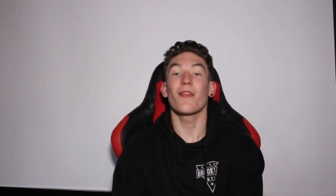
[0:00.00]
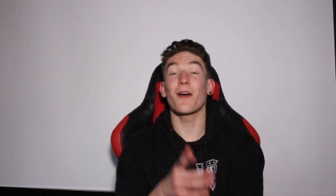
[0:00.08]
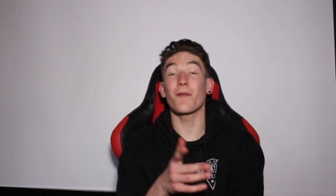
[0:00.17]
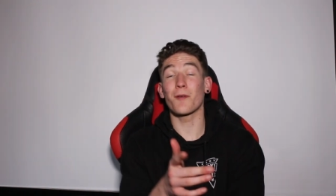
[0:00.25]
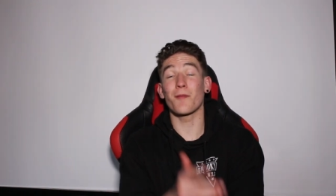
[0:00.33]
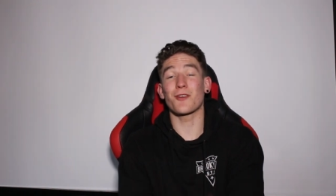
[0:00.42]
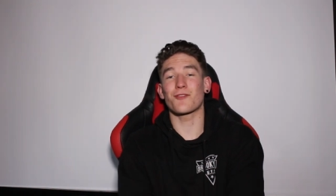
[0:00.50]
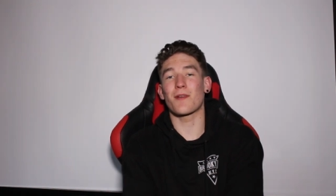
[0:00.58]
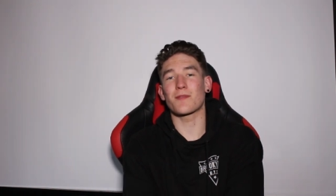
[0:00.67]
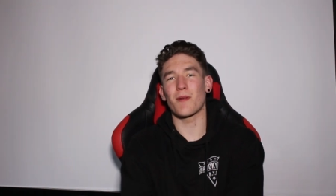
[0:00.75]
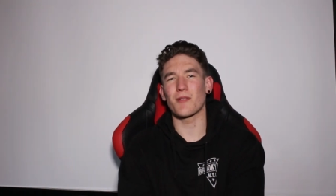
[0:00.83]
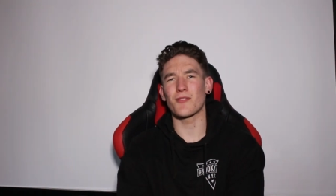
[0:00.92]
That pretty much
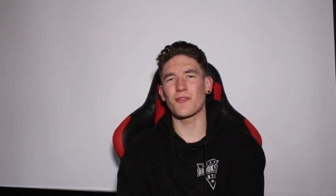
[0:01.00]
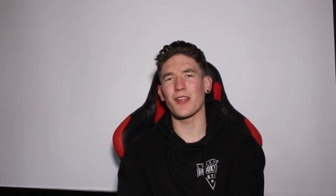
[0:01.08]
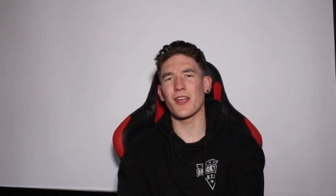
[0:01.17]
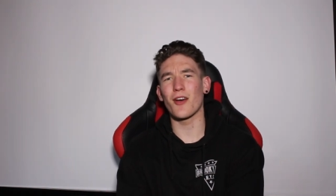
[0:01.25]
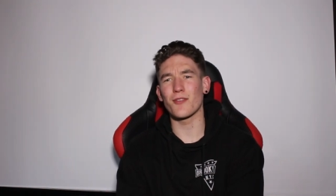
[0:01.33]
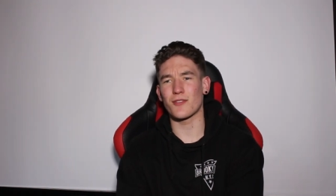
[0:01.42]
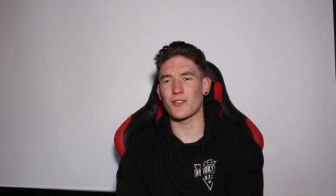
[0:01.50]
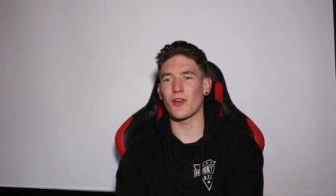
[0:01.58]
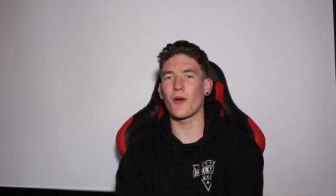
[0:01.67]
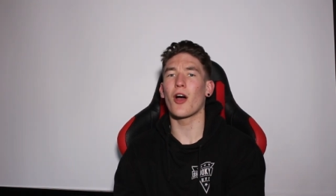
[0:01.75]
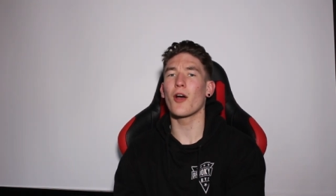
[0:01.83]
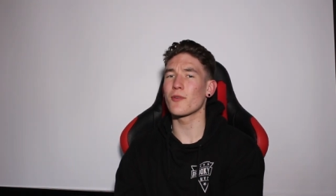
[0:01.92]
wraps up this video.
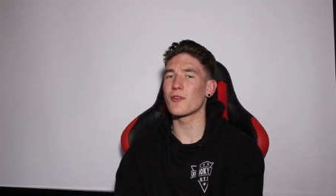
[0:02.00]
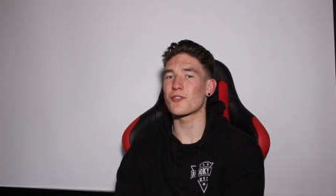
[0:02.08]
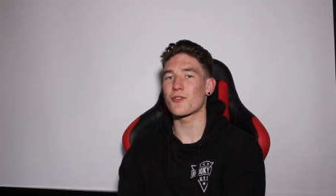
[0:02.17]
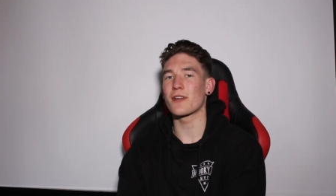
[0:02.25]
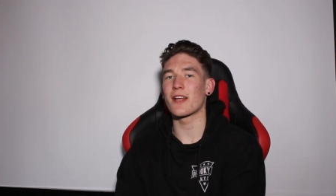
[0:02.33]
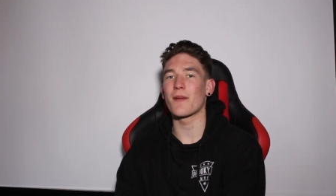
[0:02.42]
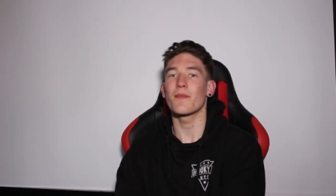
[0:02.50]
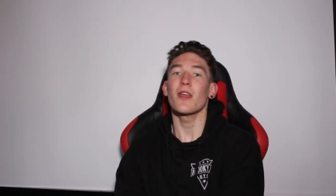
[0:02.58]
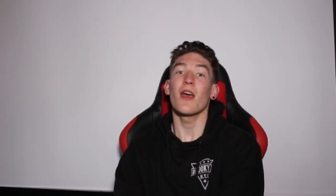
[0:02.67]
So I hope you enjoyed it,